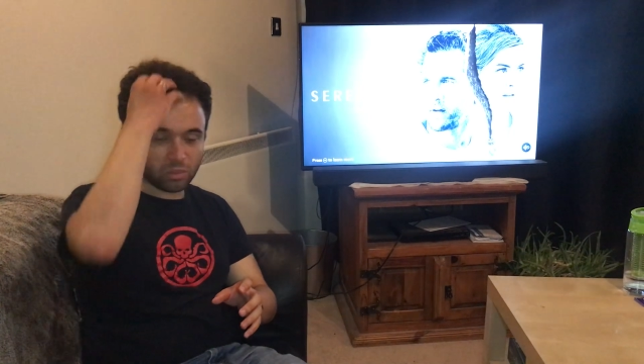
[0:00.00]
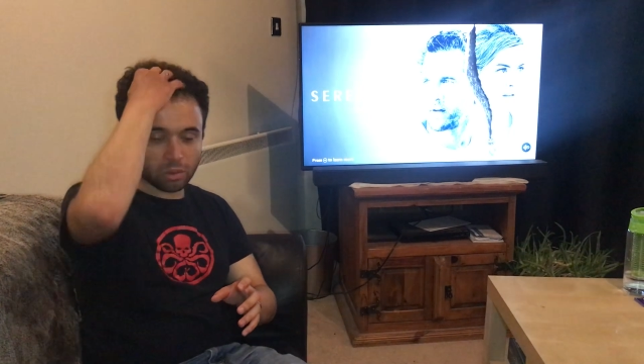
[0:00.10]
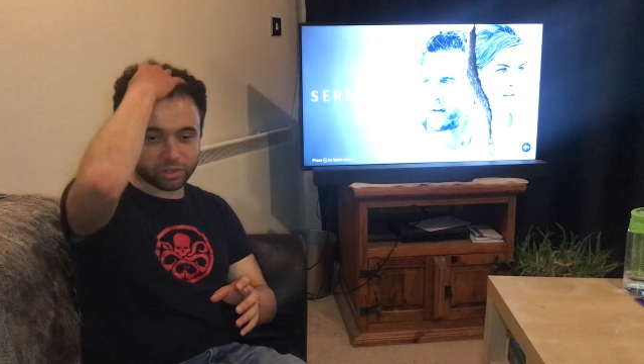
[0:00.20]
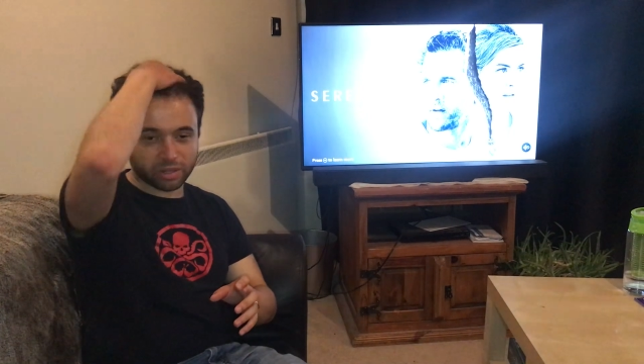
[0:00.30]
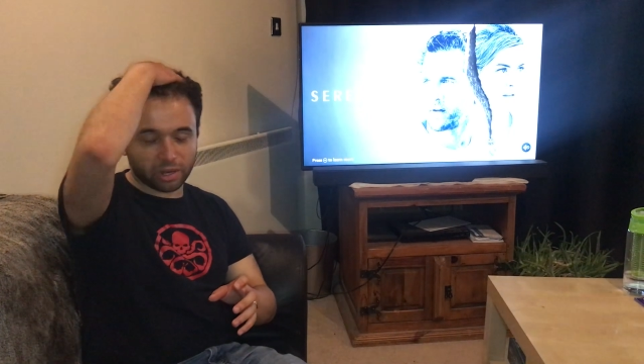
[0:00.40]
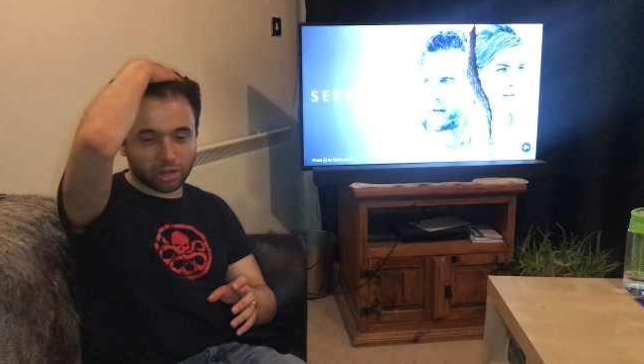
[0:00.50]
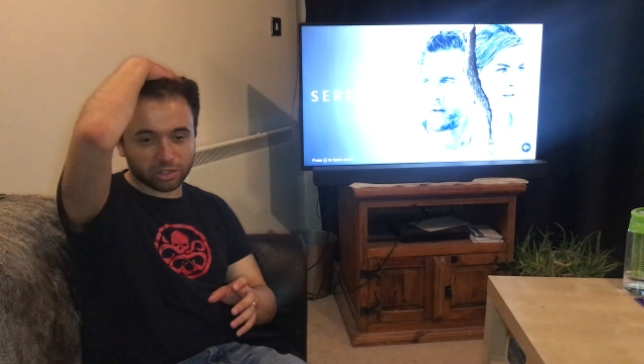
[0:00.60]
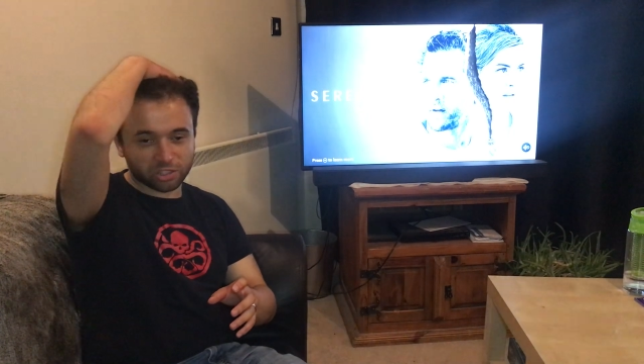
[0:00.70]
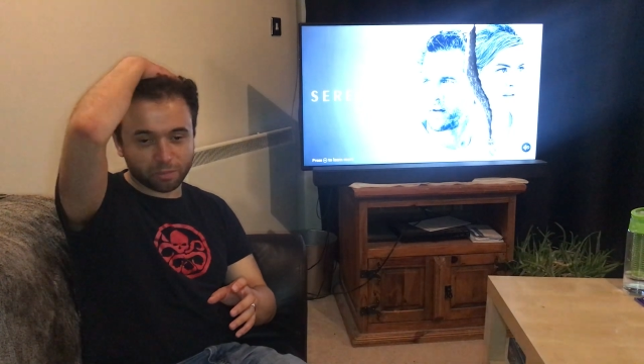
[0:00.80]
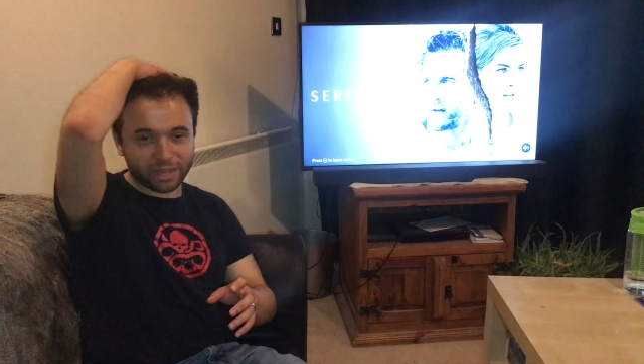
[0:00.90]
what was it, the
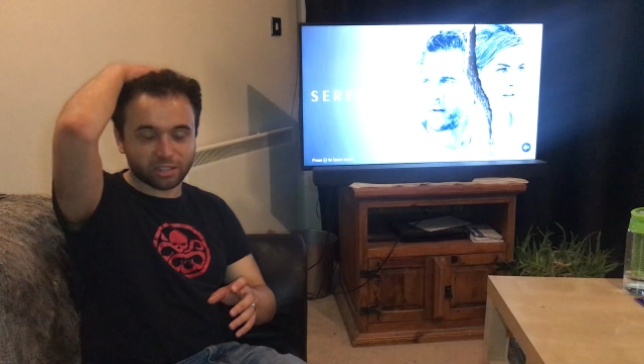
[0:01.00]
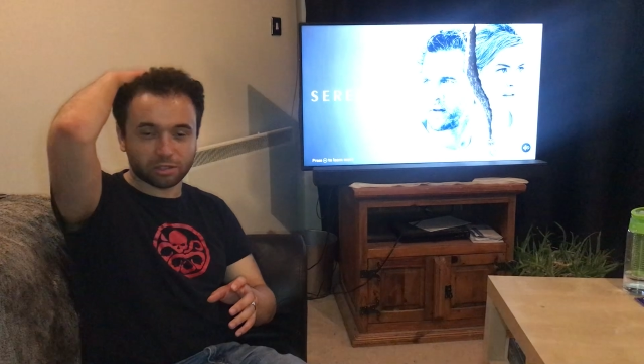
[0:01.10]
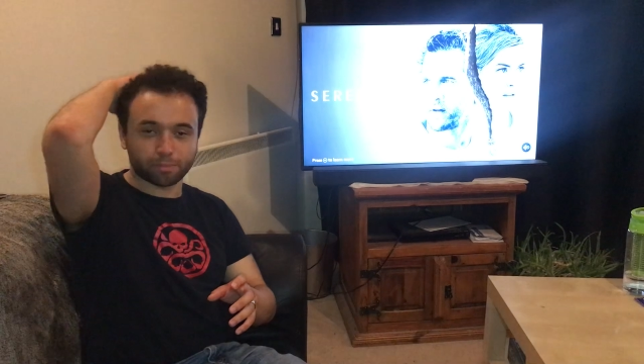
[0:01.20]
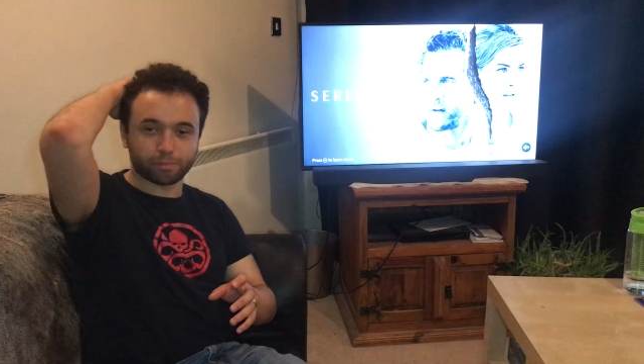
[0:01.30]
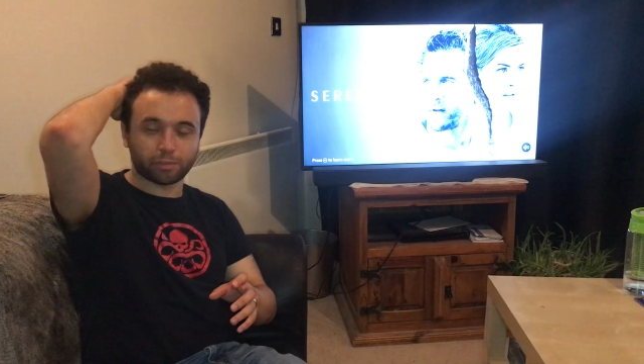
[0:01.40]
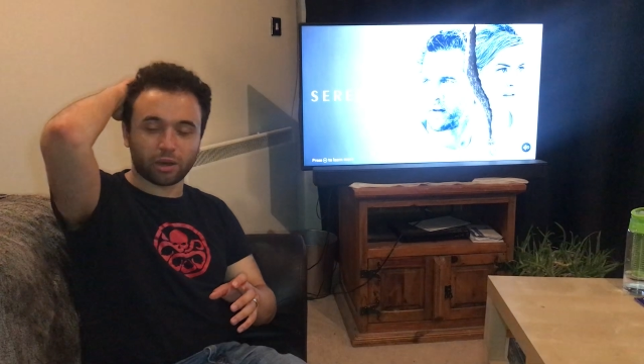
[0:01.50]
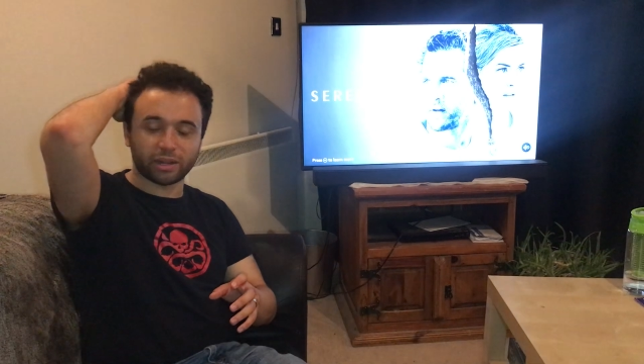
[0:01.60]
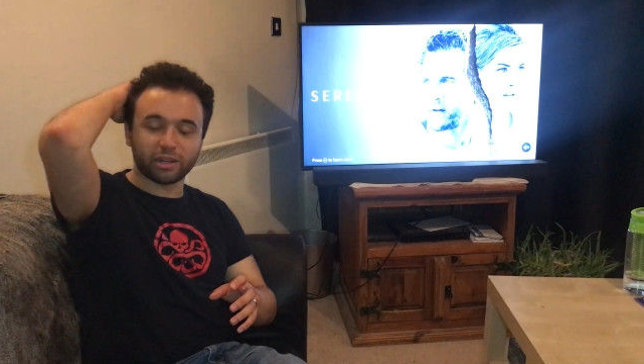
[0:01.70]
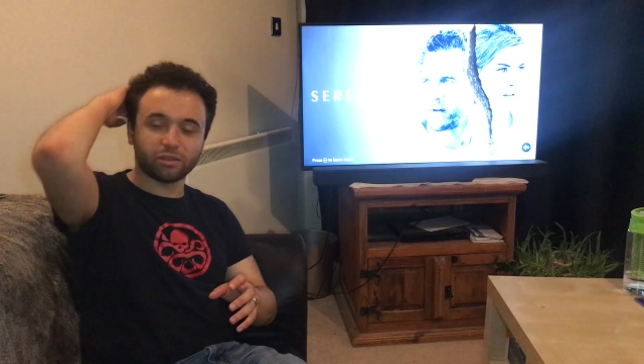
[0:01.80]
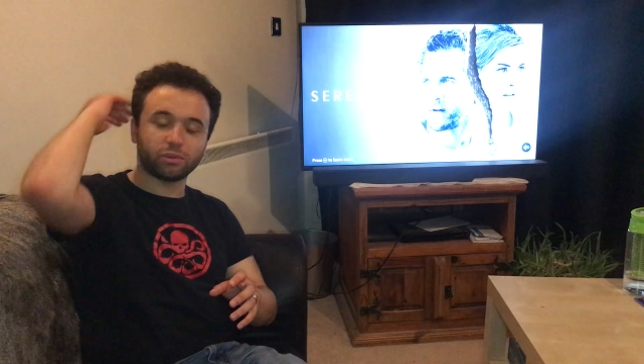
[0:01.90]
last space
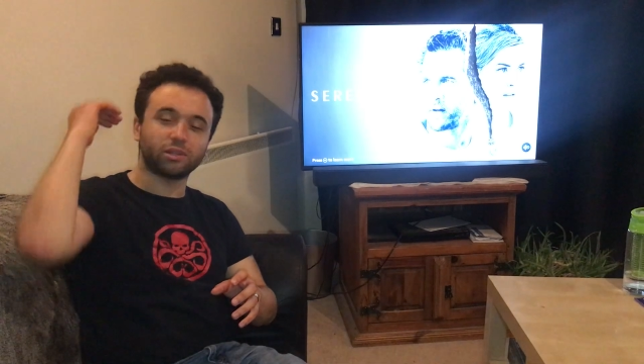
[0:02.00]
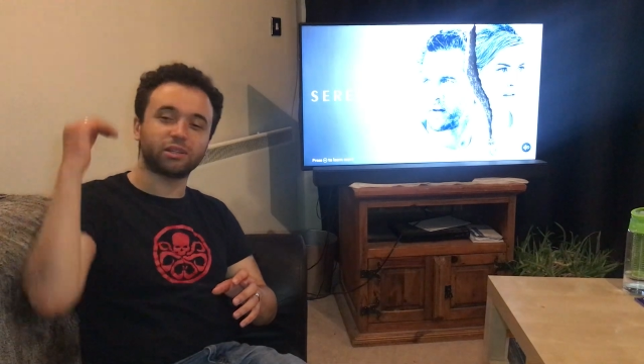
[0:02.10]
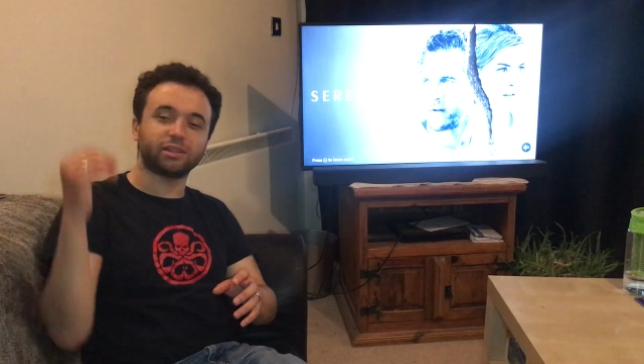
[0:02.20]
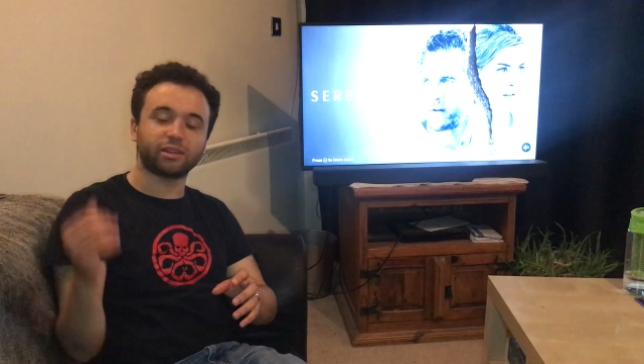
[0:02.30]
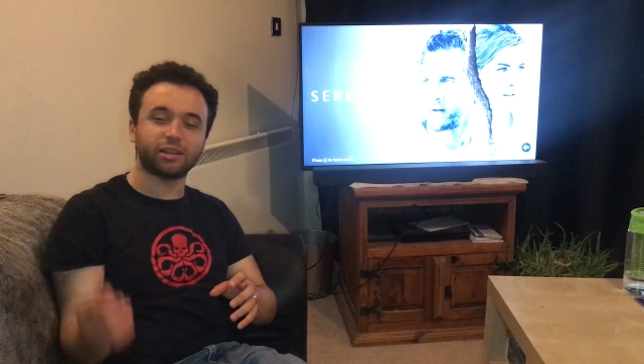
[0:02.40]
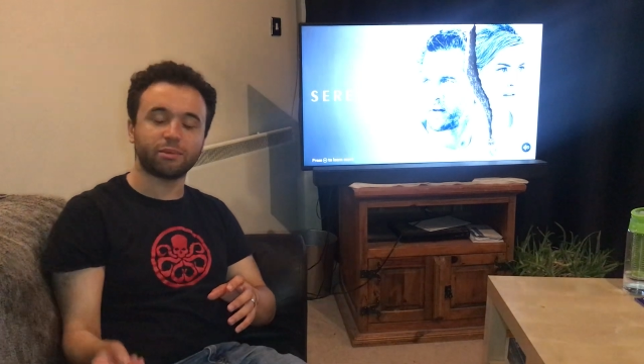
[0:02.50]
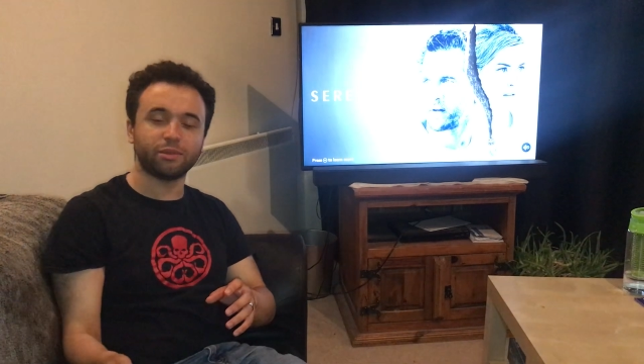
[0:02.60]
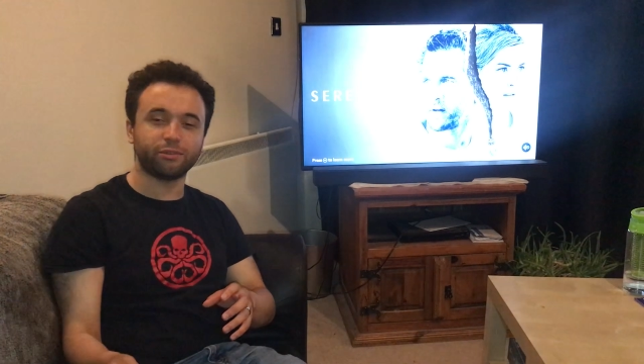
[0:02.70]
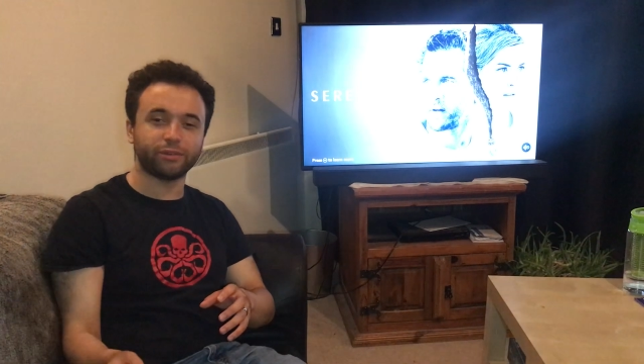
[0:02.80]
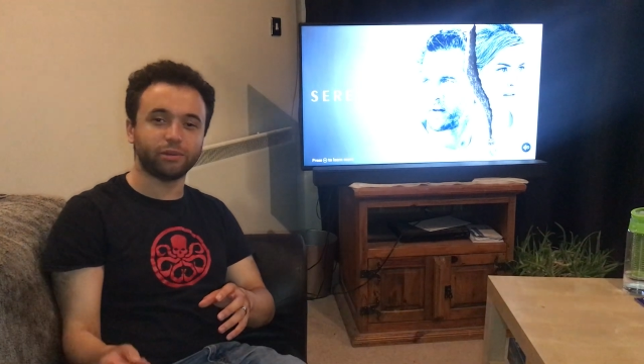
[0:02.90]
pilot, what is that the name of
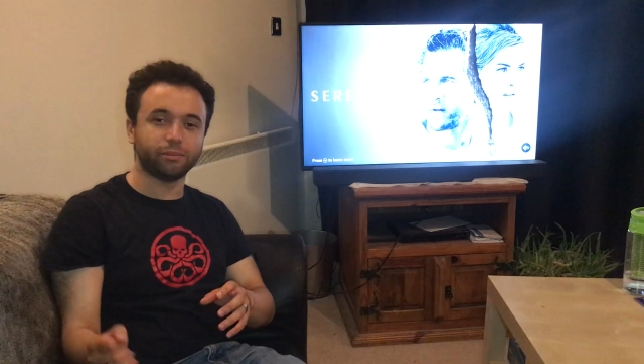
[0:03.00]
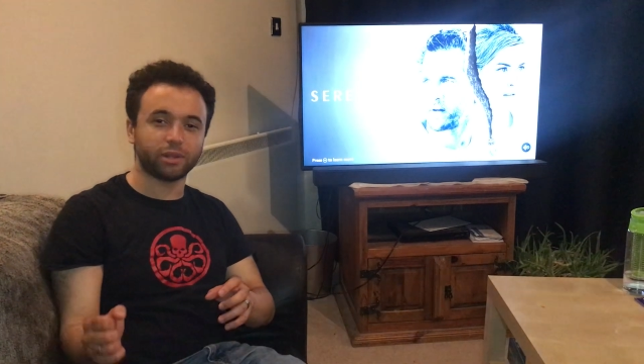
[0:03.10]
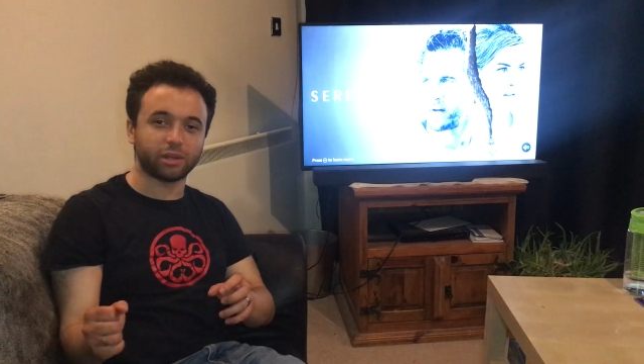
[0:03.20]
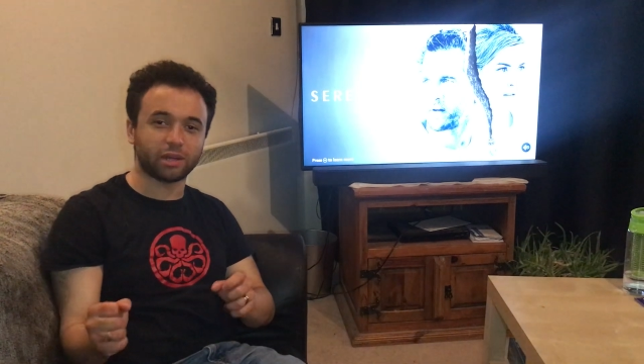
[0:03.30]
the film?